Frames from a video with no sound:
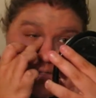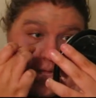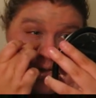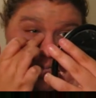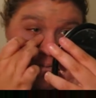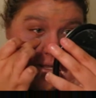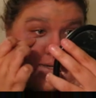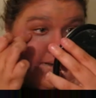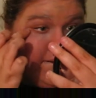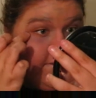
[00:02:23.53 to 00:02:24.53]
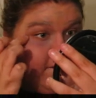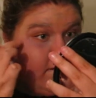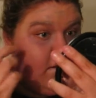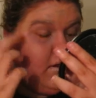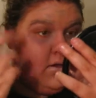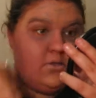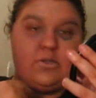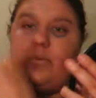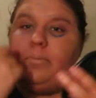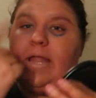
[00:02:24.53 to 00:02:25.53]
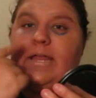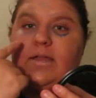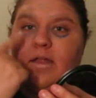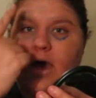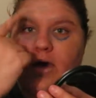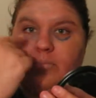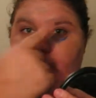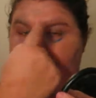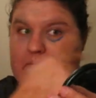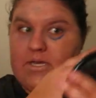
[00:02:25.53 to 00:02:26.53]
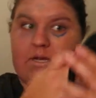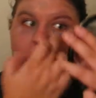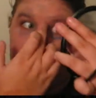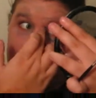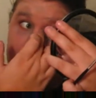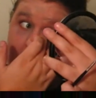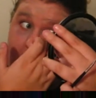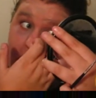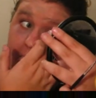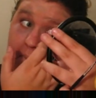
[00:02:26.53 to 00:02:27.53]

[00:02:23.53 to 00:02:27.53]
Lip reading: kind of blend it. Don't blend it up, blend it along that line.